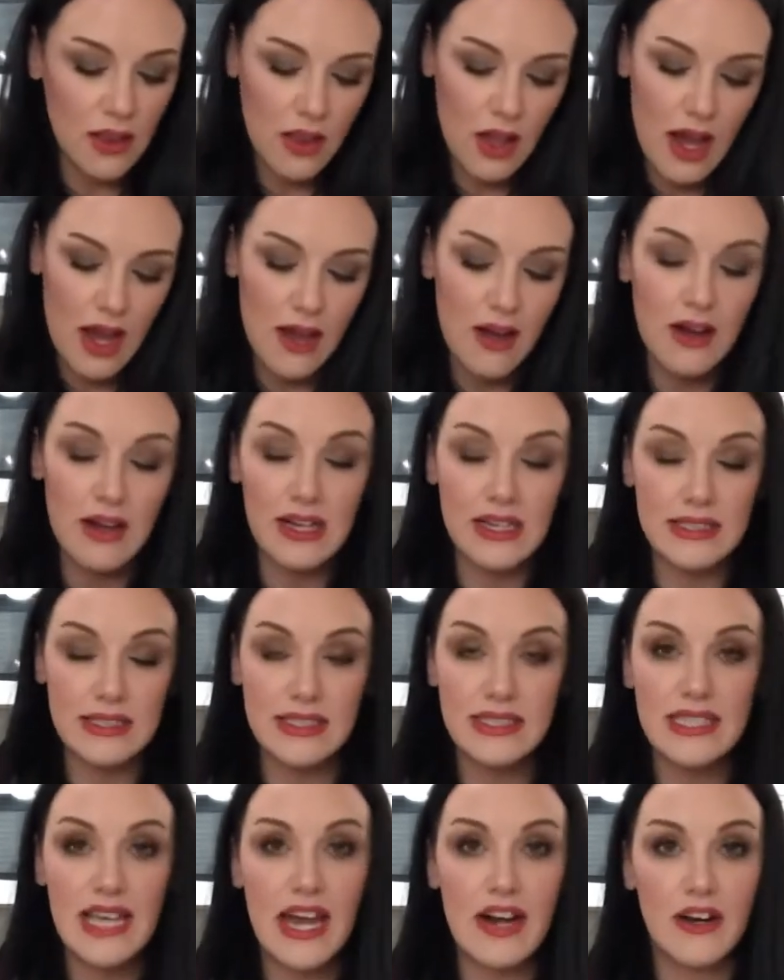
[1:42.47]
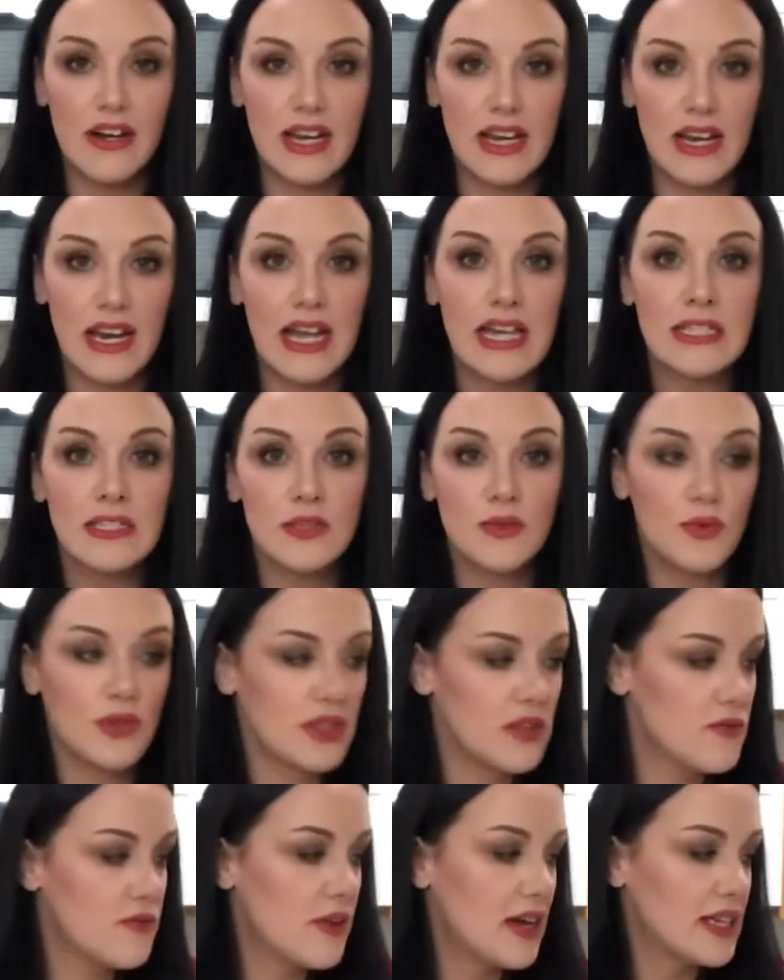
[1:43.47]
on Saturday nights when the
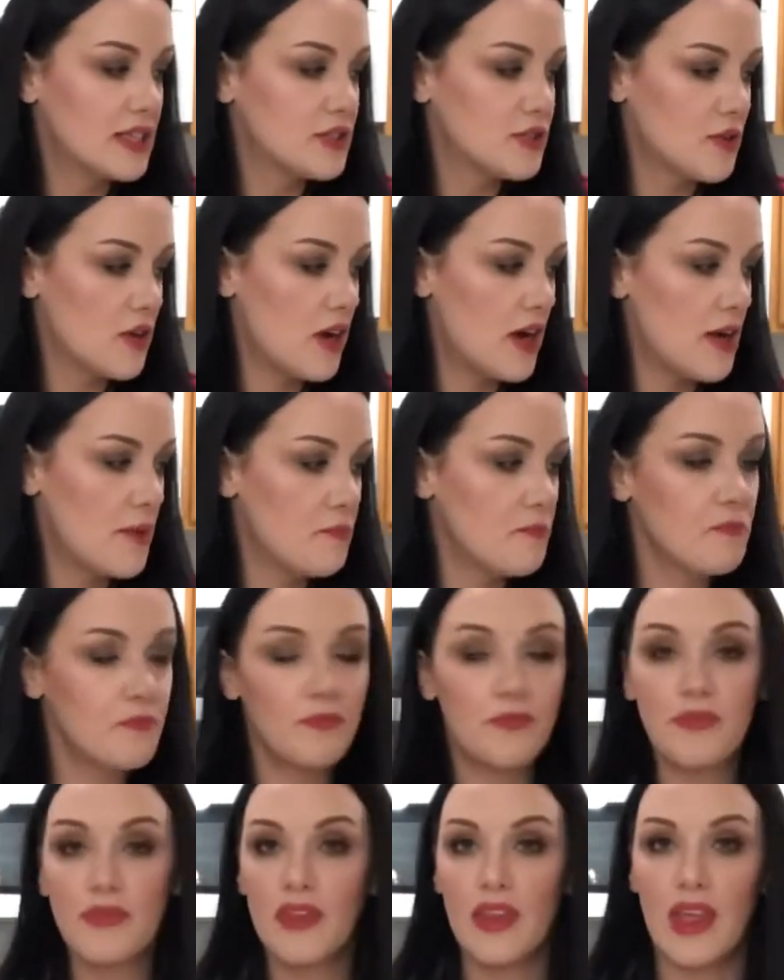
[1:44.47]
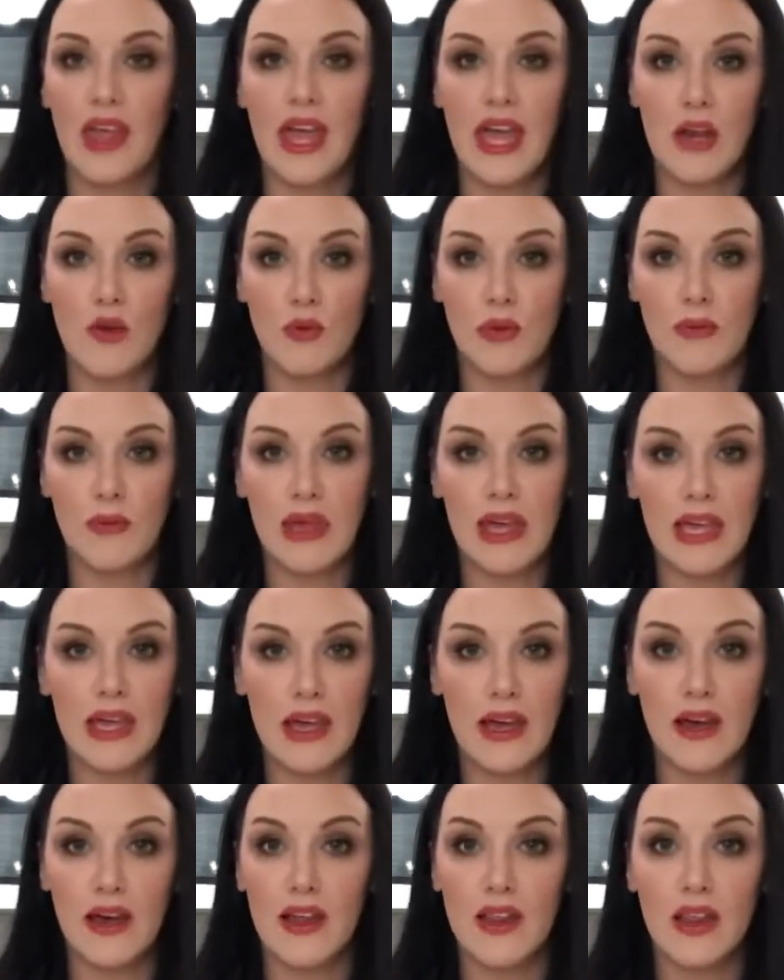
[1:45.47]
fights are on, and we make
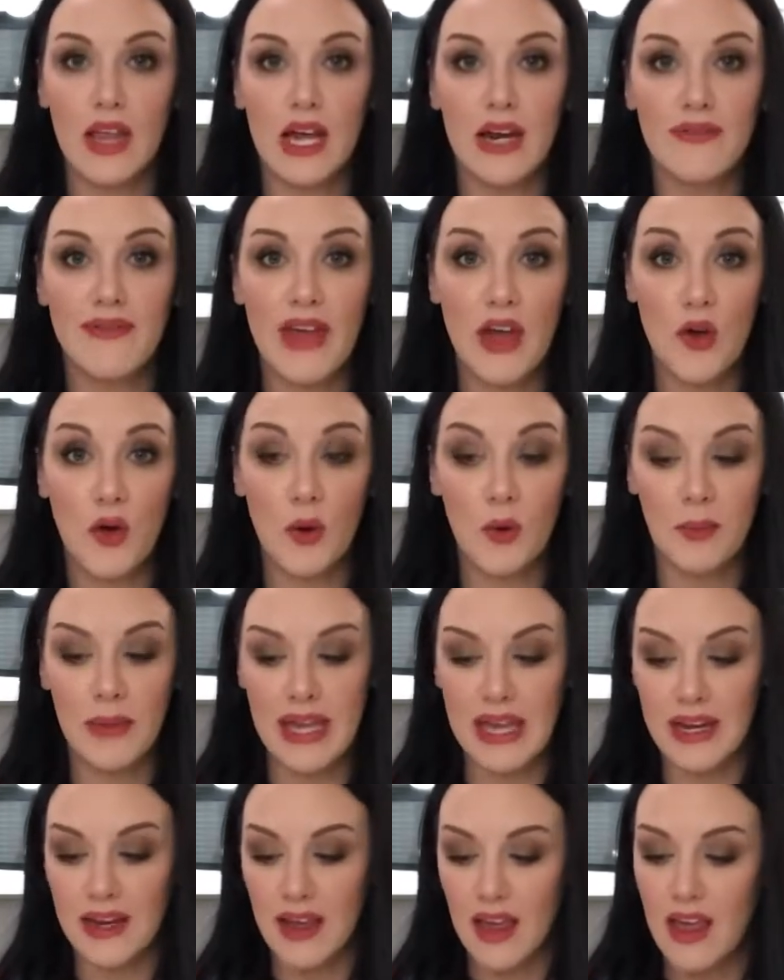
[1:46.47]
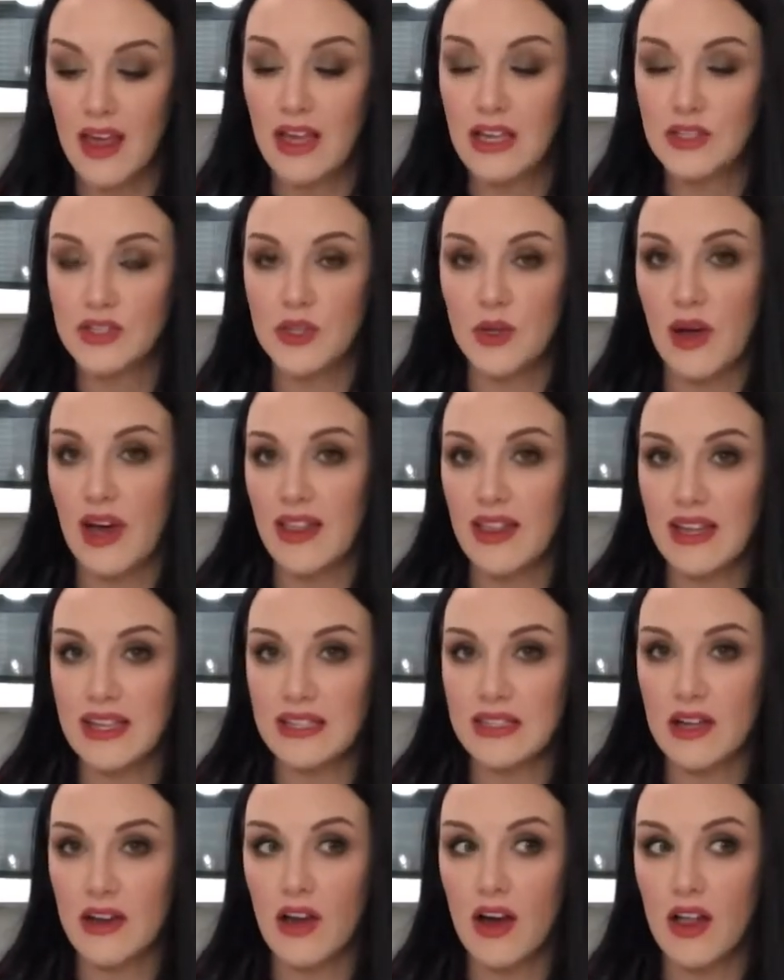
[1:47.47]
a lot of it homemade. So I like to
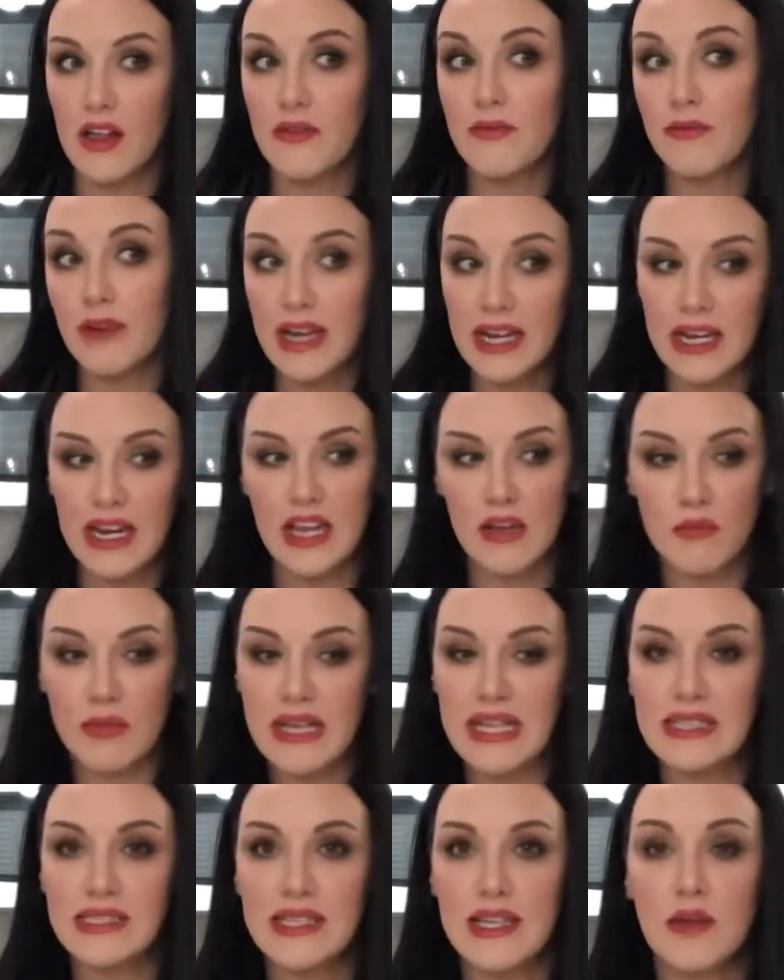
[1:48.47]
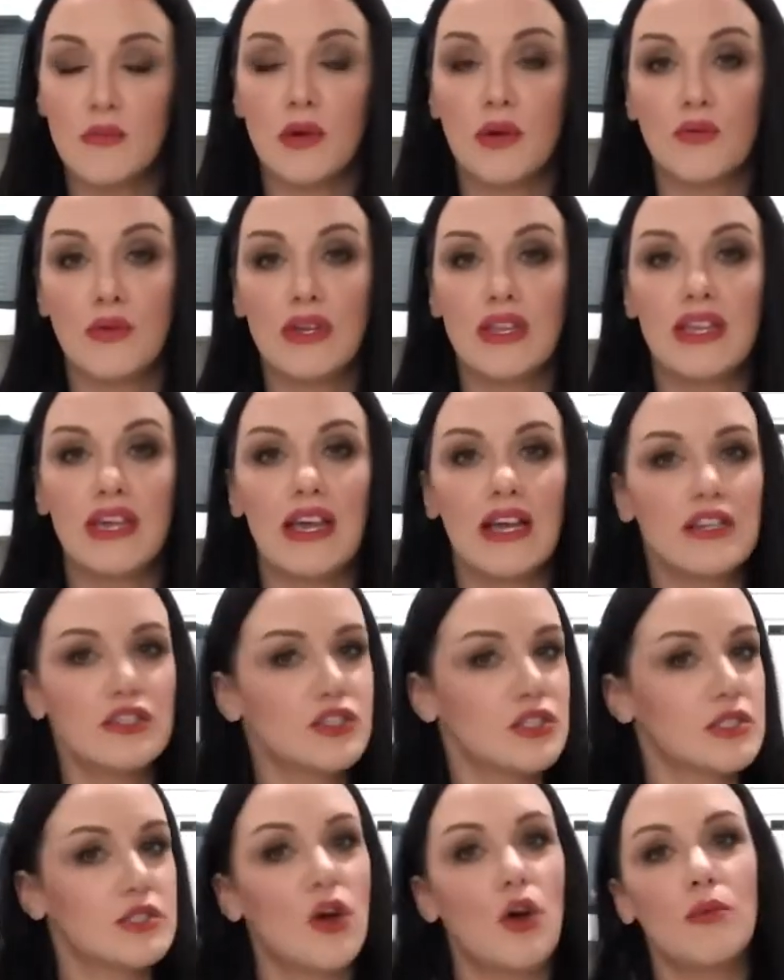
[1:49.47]
call it fight night pizza, but really it's just
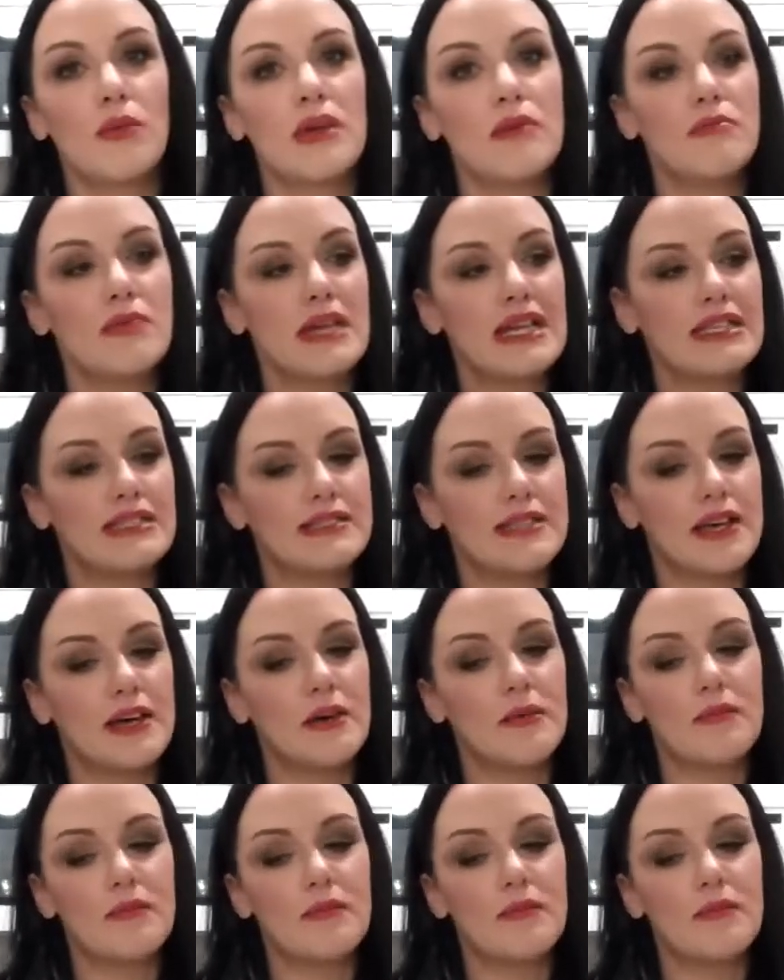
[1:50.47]
homemade pizza.